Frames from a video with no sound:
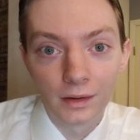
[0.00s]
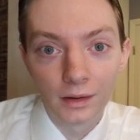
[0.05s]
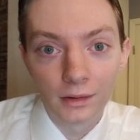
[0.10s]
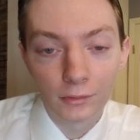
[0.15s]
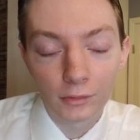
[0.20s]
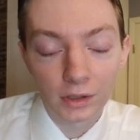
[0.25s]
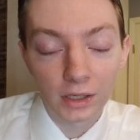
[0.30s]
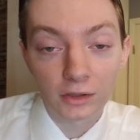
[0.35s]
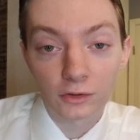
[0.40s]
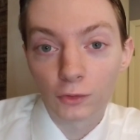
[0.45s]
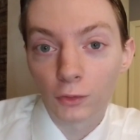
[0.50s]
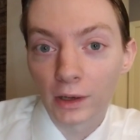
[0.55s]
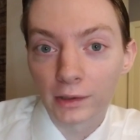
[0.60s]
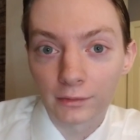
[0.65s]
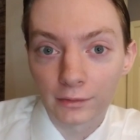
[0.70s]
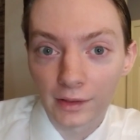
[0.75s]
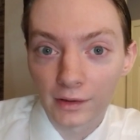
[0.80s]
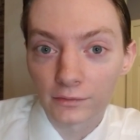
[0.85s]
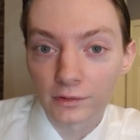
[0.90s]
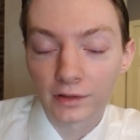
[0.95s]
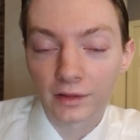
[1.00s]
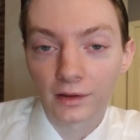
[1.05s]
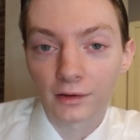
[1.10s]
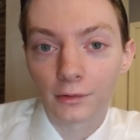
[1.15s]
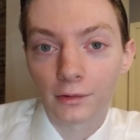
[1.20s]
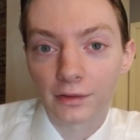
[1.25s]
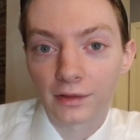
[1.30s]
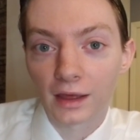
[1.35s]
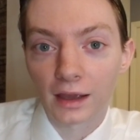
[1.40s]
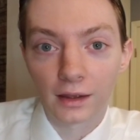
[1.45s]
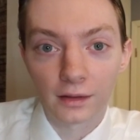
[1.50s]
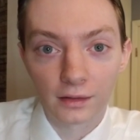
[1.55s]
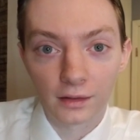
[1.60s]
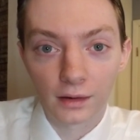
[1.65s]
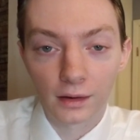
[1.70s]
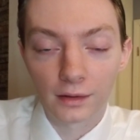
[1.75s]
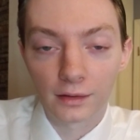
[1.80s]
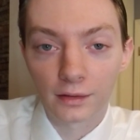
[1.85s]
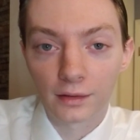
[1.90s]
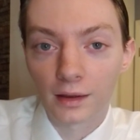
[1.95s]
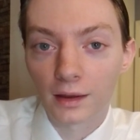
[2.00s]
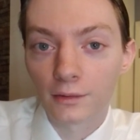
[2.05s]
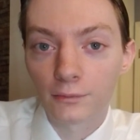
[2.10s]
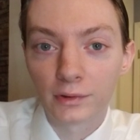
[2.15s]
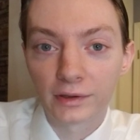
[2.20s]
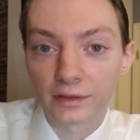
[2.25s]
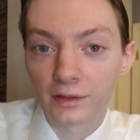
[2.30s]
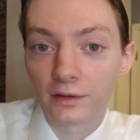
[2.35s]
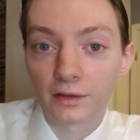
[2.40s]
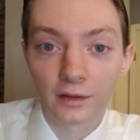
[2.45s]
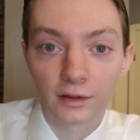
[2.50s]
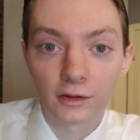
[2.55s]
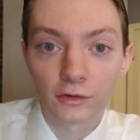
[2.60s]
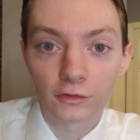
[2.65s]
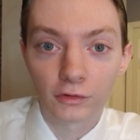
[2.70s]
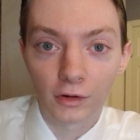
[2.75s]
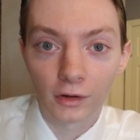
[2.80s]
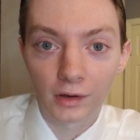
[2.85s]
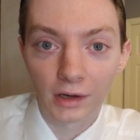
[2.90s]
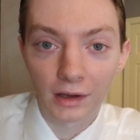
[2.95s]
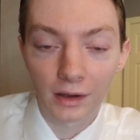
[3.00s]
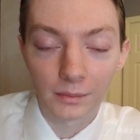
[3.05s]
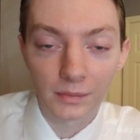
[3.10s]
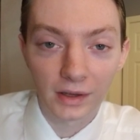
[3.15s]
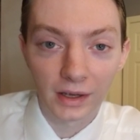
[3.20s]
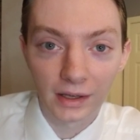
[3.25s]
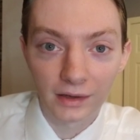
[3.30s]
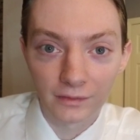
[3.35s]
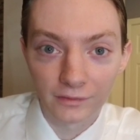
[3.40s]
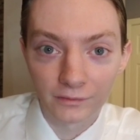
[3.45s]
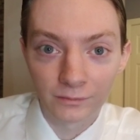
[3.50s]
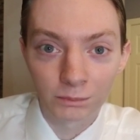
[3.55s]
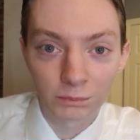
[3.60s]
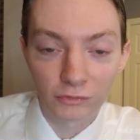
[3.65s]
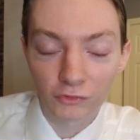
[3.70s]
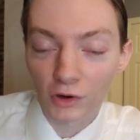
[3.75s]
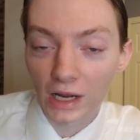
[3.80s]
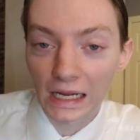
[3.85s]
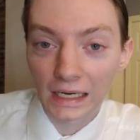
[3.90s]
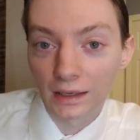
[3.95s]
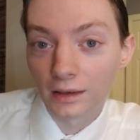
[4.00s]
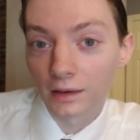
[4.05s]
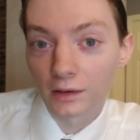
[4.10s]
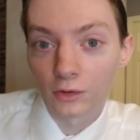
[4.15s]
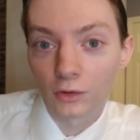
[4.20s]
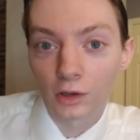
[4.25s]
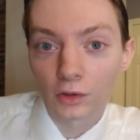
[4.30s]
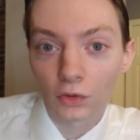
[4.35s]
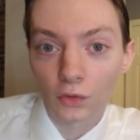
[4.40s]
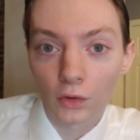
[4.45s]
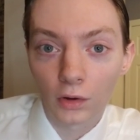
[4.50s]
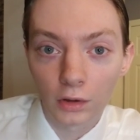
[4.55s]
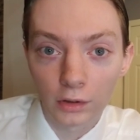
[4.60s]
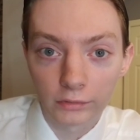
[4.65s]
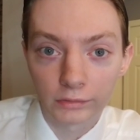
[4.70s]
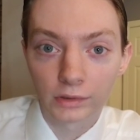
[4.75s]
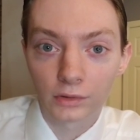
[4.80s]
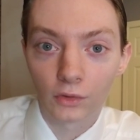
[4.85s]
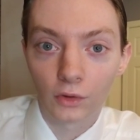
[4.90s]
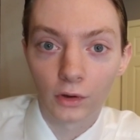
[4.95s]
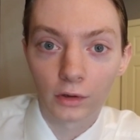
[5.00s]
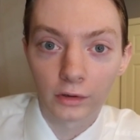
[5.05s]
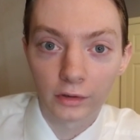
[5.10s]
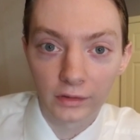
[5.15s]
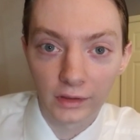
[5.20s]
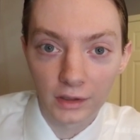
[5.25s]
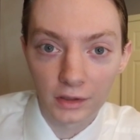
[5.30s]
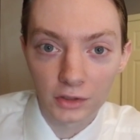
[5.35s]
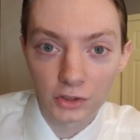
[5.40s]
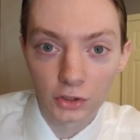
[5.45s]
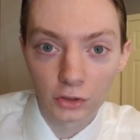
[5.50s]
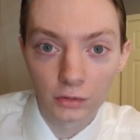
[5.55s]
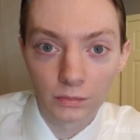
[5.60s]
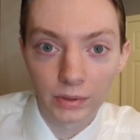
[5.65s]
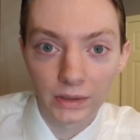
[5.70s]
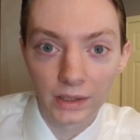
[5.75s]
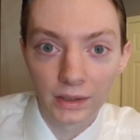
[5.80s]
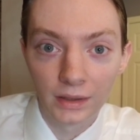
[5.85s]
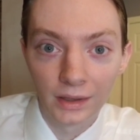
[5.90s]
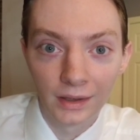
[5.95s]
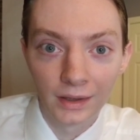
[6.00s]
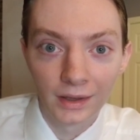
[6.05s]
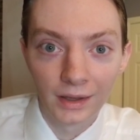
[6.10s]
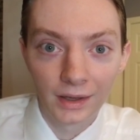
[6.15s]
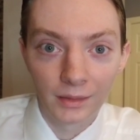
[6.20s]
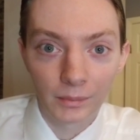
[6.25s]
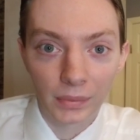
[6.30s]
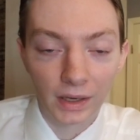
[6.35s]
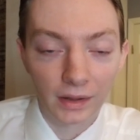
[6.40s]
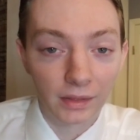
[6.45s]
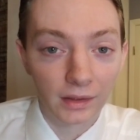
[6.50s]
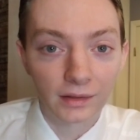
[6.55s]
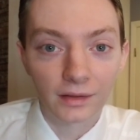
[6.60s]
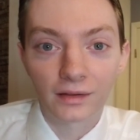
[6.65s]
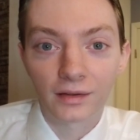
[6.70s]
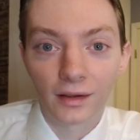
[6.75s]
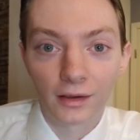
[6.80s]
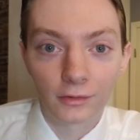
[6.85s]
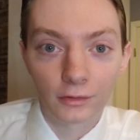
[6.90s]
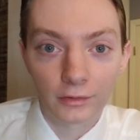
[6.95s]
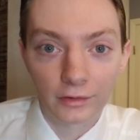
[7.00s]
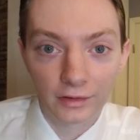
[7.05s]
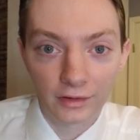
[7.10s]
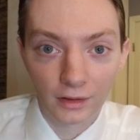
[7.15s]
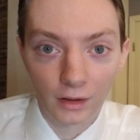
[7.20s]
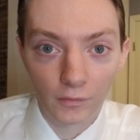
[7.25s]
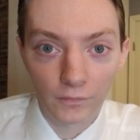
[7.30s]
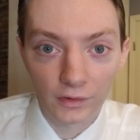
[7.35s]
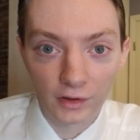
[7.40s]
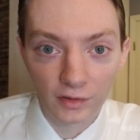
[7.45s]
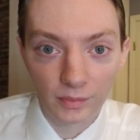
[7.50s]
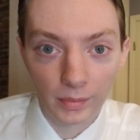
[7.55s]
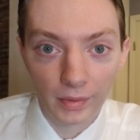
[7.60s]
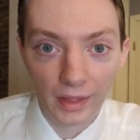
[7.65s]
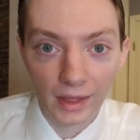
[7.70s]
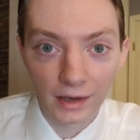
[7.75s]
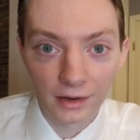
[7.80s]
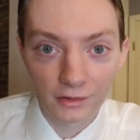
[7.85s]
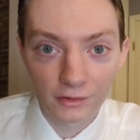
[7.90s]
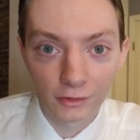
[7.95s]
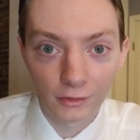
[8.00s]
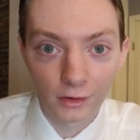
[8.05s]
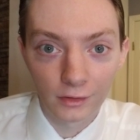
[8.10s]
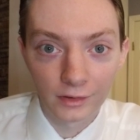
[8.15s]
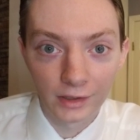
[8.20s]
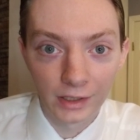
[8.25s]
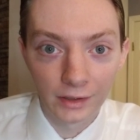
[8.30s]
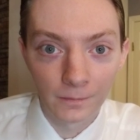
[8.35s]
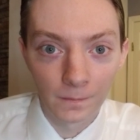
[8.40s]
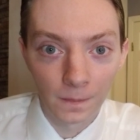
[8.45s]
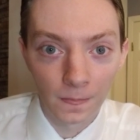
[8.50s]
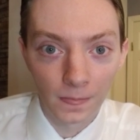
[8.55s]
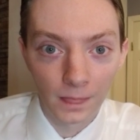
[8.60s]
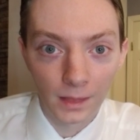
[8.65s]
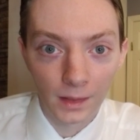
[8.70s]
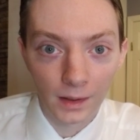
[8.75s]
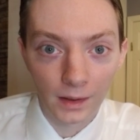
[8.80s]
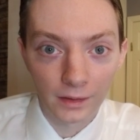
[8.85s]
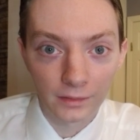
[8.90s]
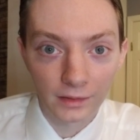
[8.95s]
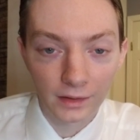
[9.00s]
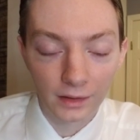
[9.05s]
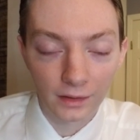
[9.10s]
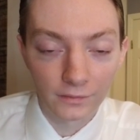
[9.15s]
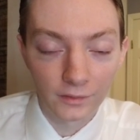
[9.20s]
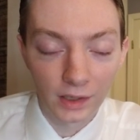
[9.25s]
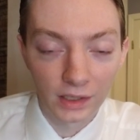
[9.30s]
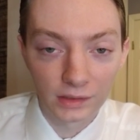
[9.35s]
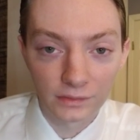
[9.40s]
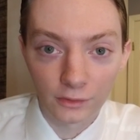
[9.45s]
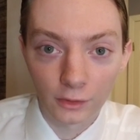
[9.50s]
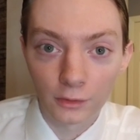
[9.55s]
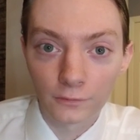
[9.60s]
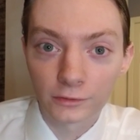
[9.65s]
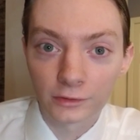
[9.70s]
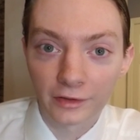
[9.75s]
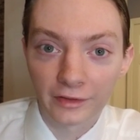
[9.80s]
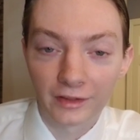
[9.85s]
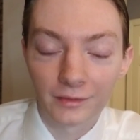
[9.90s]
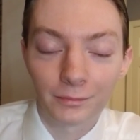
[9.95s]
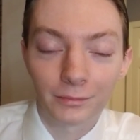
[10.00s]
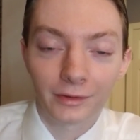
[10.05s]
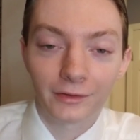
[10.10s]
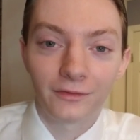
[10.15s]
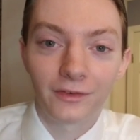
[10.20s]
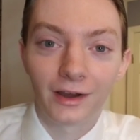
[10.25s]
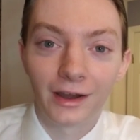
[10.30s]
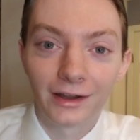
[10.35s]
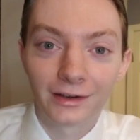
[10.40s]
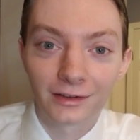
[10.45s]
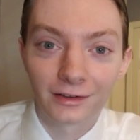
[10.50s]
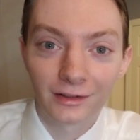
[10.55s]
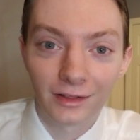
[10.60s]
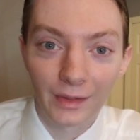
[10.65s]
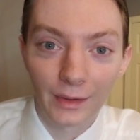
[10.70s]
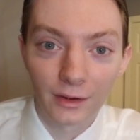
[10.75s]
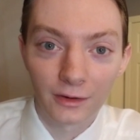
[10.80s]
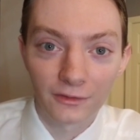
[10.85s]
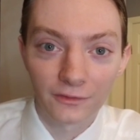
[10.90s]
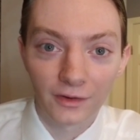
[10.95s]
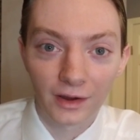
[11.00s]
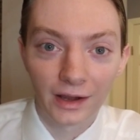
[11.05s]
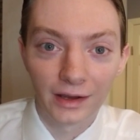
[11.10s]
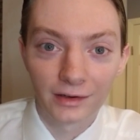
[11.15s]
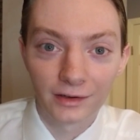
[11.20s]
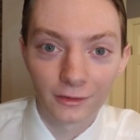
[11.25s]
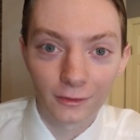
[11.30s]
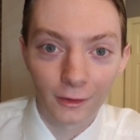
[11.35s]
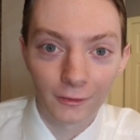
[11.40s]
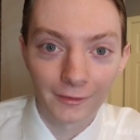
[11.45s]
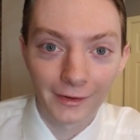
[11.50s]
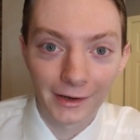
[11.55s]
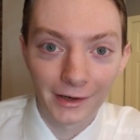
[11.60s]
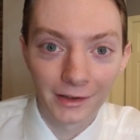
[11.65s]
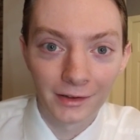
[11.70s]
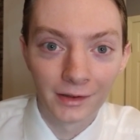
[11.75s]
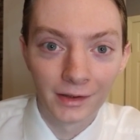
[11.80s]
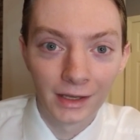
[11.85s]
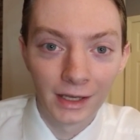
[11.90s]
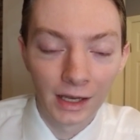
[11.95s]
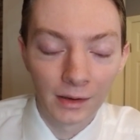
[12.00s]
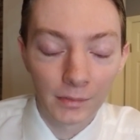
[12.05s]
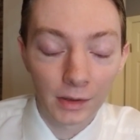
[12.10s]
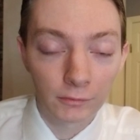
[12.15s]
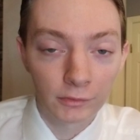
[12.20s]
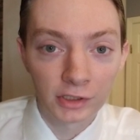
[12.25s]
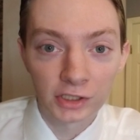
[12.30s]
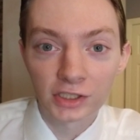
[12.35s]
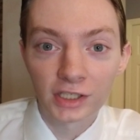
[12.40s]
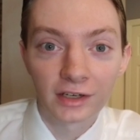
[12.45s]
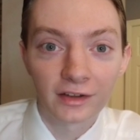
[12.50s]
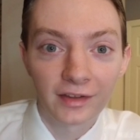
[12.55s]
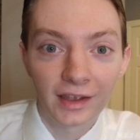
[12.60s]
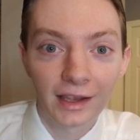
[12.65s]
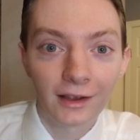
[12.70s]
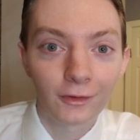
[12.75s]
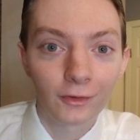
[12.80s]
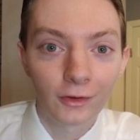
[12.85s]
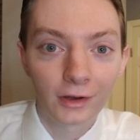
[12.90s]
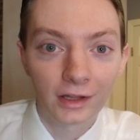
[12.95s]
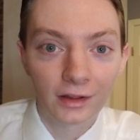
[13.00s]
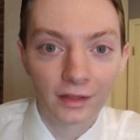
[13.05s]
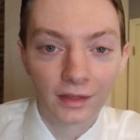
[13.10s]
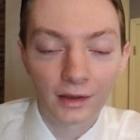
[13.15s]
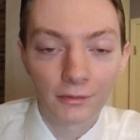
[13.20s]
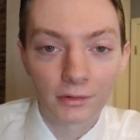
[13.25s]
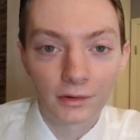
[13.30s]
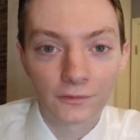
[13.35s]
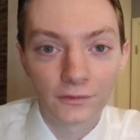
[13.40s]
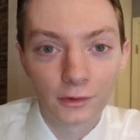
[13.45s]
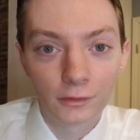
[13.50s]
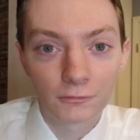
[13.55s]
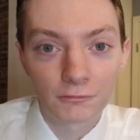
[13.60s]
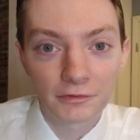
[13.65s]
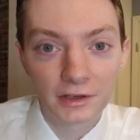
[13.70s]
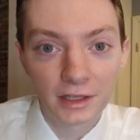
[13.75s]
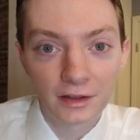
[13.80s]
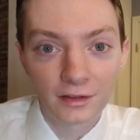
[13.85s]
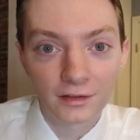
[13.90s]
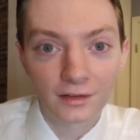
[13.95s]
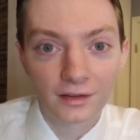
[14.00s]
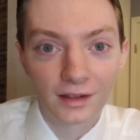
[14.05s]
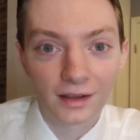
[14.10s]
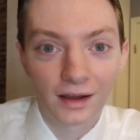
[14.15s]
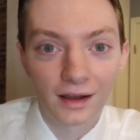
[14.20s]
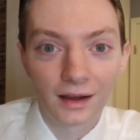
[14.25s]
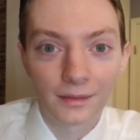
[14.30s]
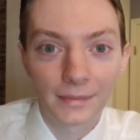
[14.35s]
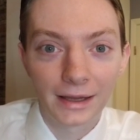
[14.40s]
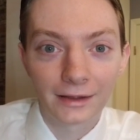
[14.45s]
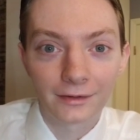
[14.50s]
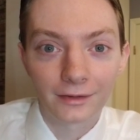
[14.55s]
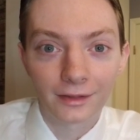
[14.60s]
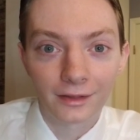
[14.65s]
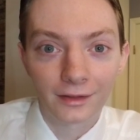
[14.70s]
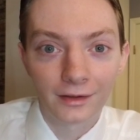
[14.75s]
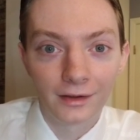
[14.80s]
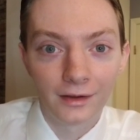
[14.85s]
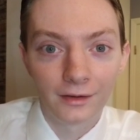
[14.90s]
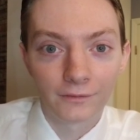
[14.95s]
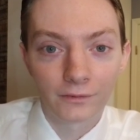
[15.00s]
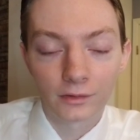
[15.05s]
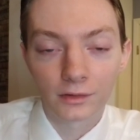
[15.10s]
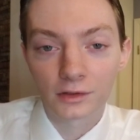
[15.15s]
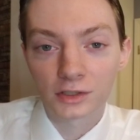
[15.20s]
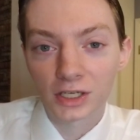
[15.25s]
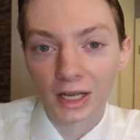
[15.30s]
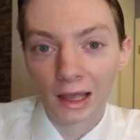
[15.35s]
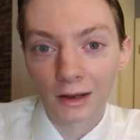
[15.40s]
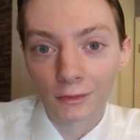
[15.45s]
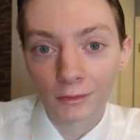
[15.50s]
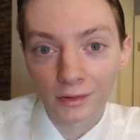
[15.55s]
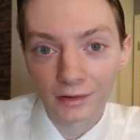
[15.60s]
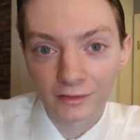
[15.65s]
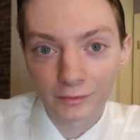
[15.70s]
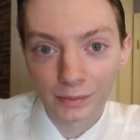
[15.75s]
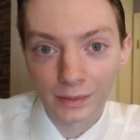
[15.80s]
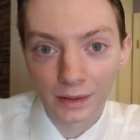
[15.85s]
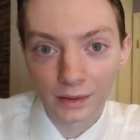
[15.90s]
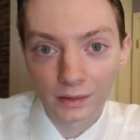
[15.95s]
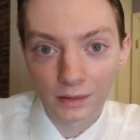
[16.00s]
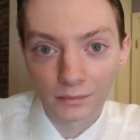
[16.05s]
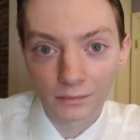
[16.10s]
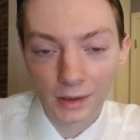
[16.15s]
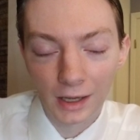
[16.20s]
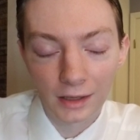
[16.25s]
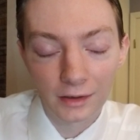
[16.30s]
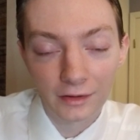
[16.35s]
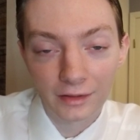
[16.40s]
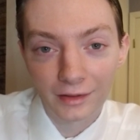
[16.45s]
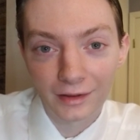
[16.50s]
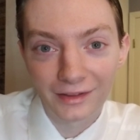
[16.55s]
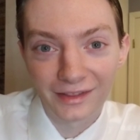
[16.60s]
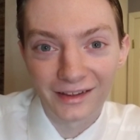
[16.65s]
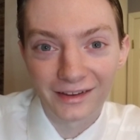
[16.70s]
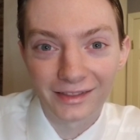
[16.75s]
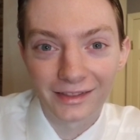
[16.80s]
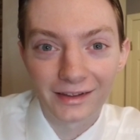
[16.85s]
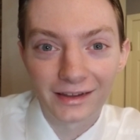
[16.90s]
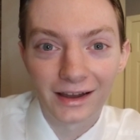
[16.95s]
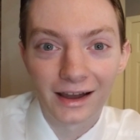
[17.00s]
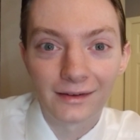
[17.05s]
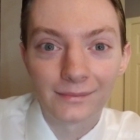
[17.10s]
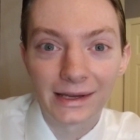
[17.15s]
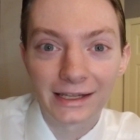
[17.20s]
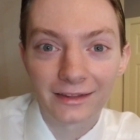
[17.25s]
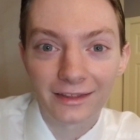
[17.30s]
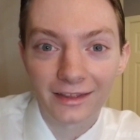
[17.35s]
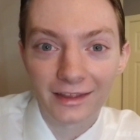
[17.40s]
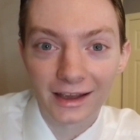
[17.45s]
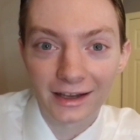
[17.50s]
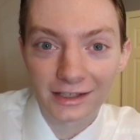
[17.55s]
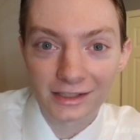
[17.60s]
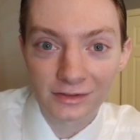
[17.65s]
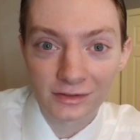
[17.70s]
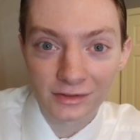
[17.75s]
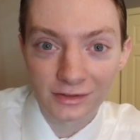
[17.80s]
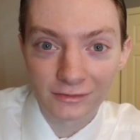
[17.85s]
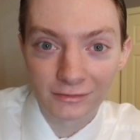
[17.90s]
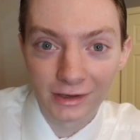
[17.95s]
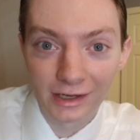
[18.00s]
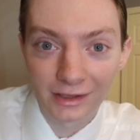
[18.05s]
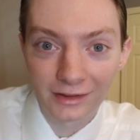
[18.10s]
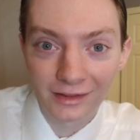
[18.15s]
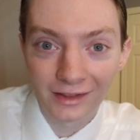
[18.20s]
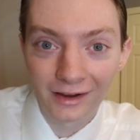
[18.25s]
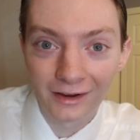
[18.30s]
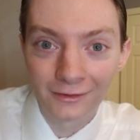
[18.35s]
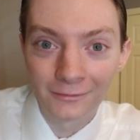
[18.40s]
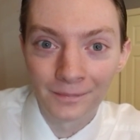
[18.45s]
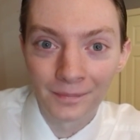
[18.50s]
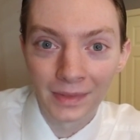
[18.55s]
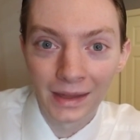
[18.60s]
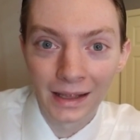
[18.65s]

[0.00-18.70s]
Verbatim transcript: Well, not quite. With every single second that I say with this intro, now I'm kind of dragging it on longer and longer than it should be. But I think the title is self-explanatory I think I've kind of oversimplified and clarified it already, but we're just going to take a look and see what a few recent comments for the channel have been. And honestly, the, the comment section is great, though.